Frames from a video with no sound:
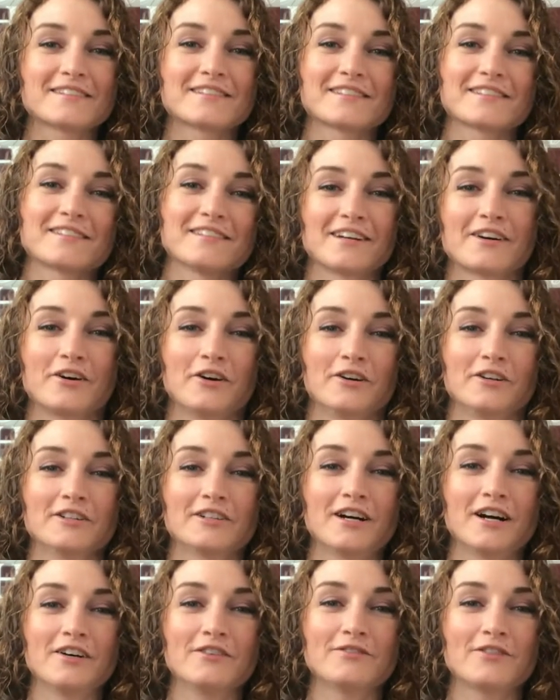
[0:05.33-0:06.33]
guys, it's Nicole
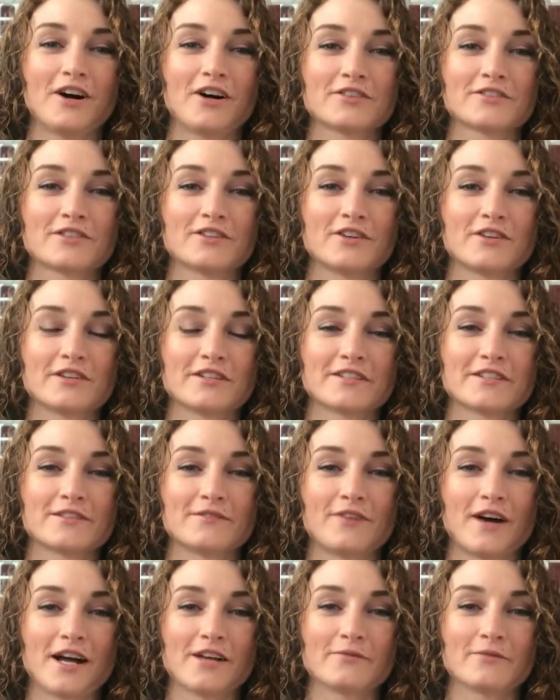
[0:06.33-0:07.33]
Love, also known as
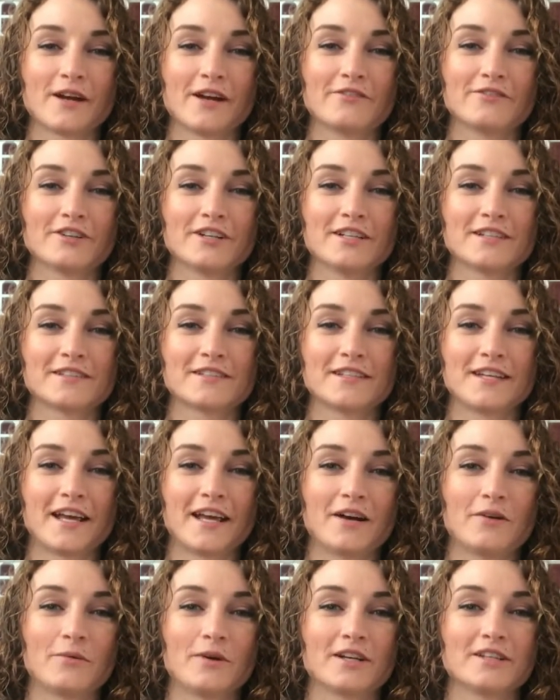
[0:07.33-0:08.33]
Divine Raver, and
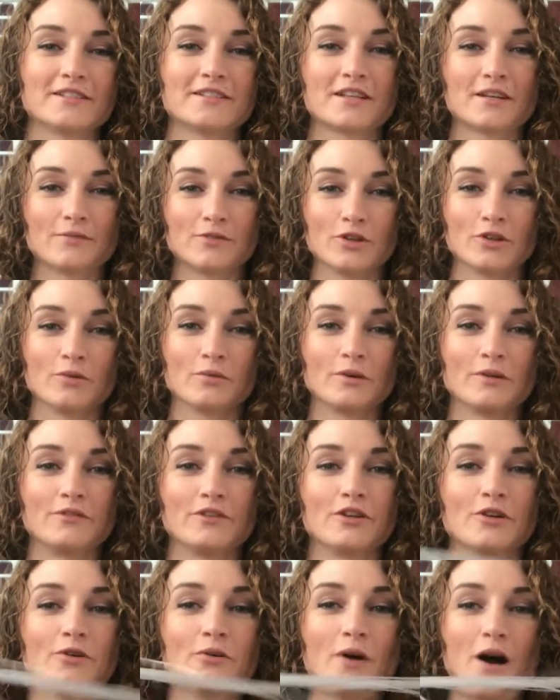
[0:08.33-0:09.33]
today I wanted to give you a
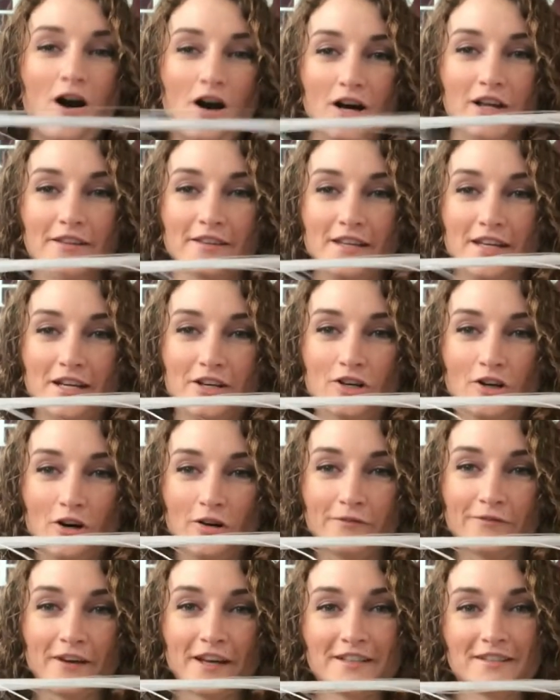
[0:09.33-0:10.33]
review on the
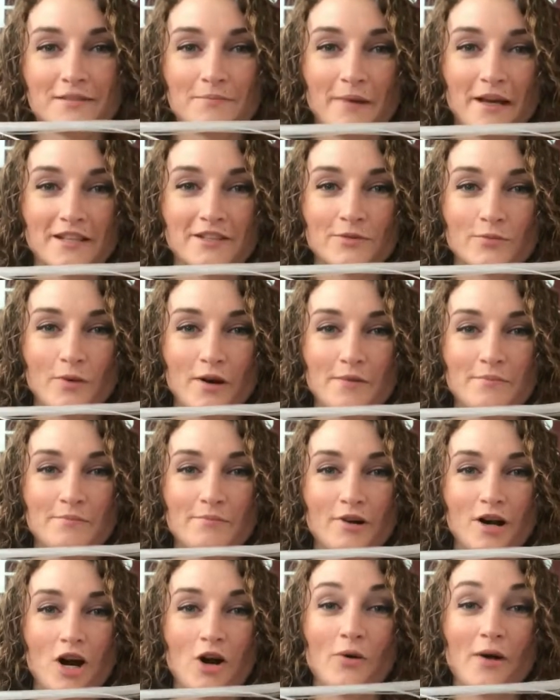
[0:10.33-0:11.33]
GloFX Space
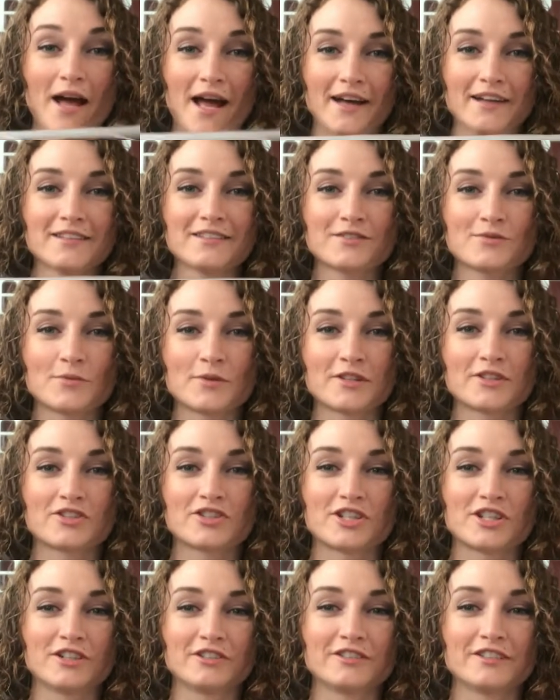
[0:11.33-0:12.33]
Whip Pro S with
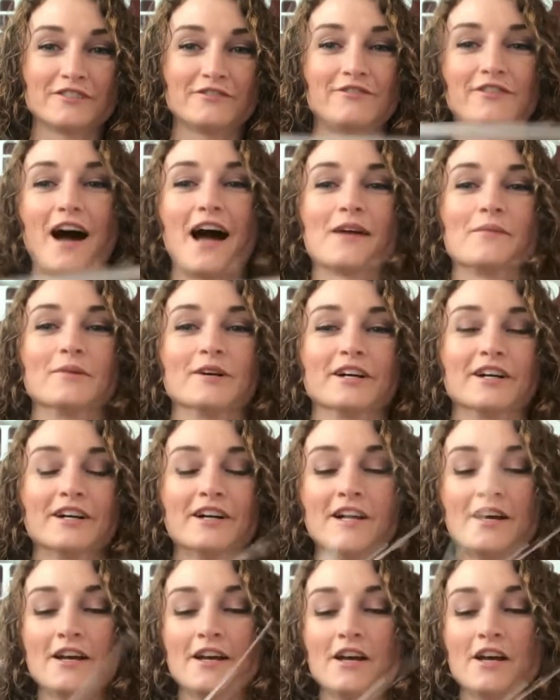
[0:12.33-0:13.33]
shielded fiber.
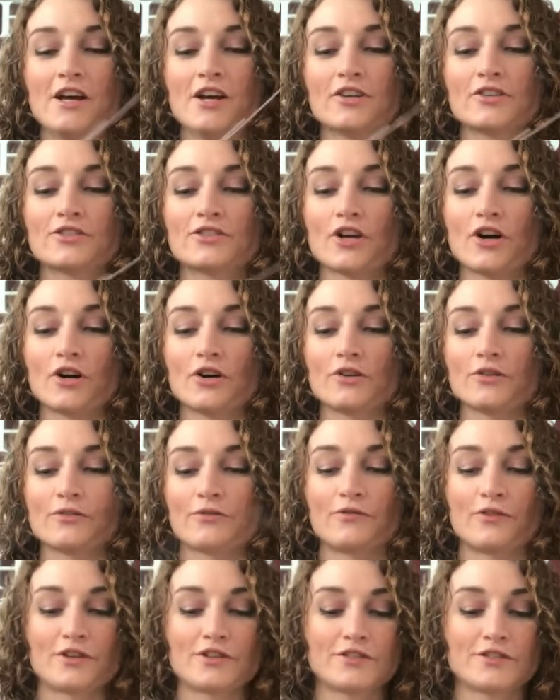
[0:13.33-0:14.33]
So
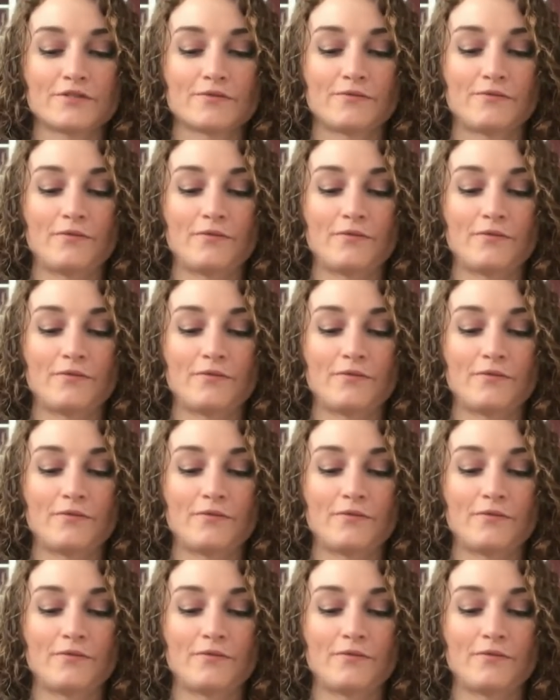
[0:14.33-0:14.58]
first